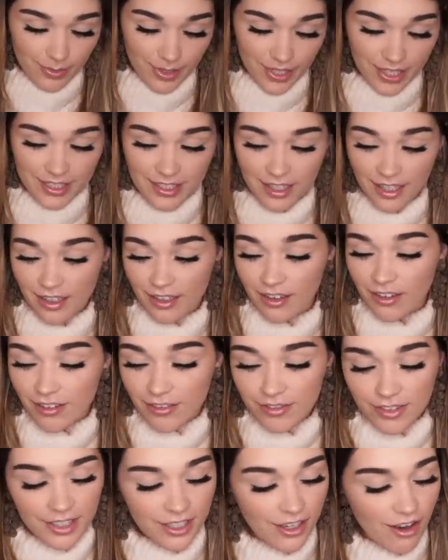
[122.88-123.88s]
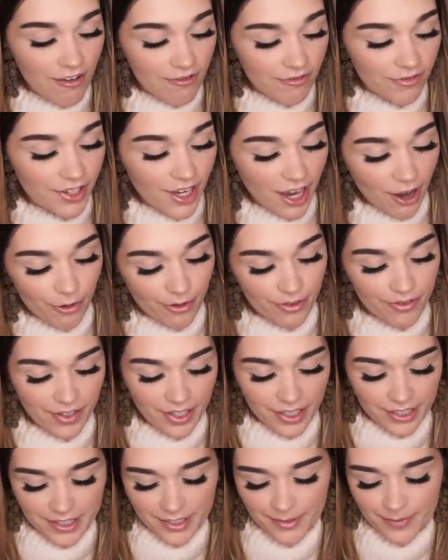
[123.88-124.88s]
because I love a comfy
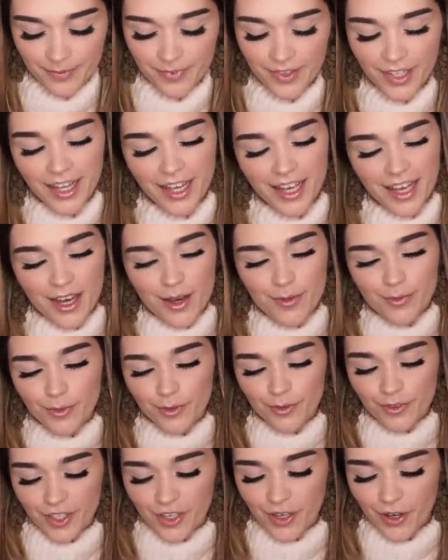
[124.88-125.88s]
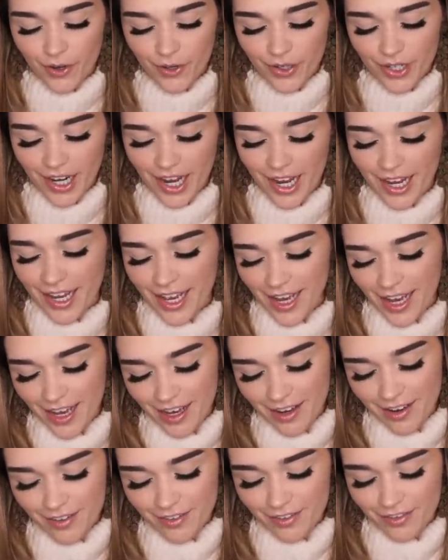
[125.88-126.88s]
outfit. Moving on, I
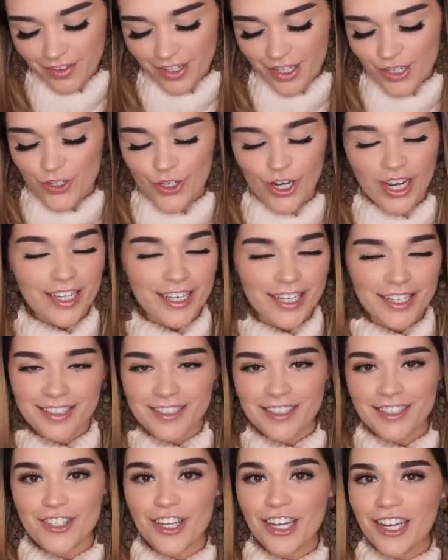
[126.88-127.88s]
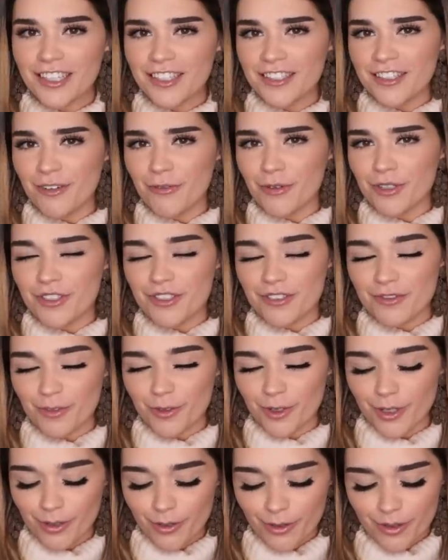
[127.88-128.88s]
have a jacket that I wanted
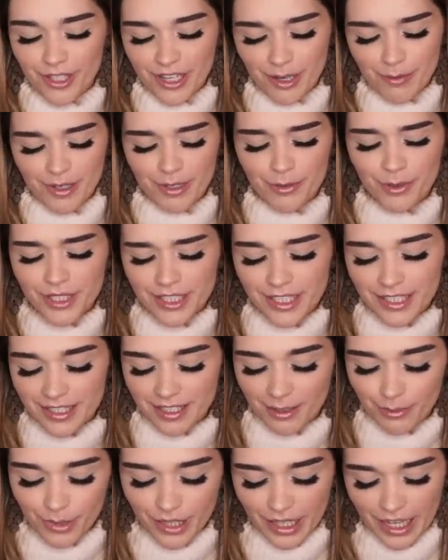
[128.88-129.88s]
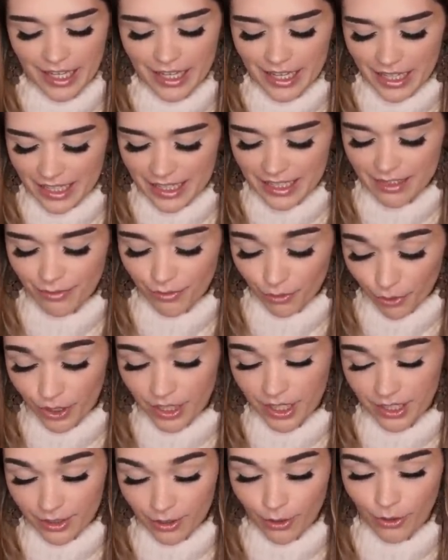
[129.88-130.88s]
for a long time. I wanted something like this for
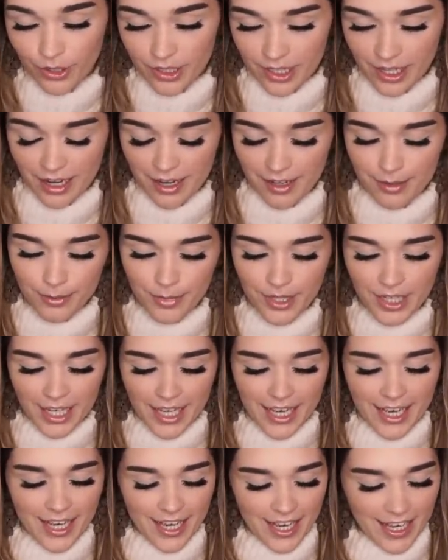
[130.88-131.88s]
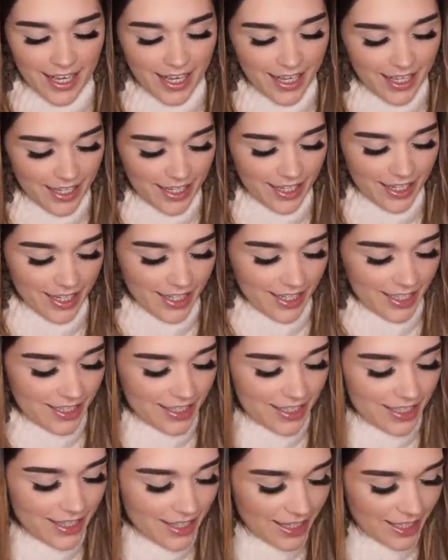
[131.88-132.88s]
a long time, and is
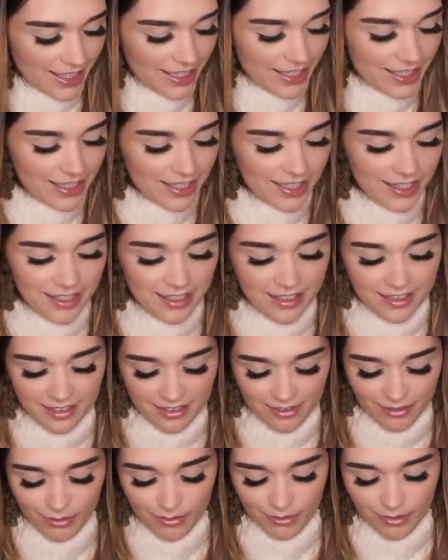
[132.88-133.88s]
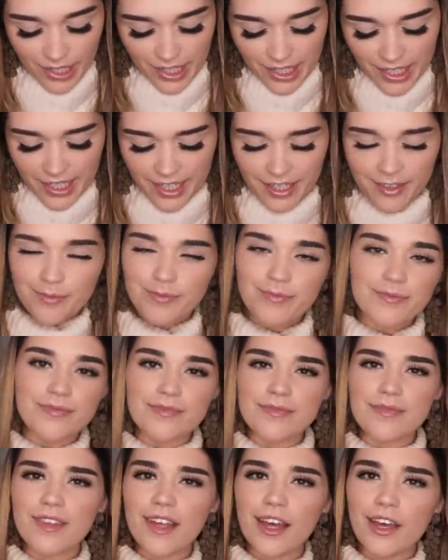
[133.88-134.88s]
this really,
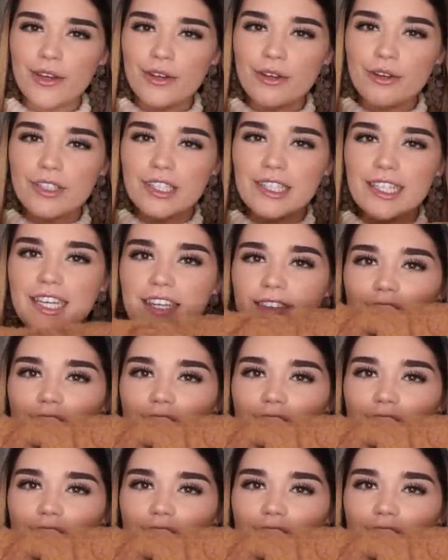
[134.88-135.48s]
how you call it, like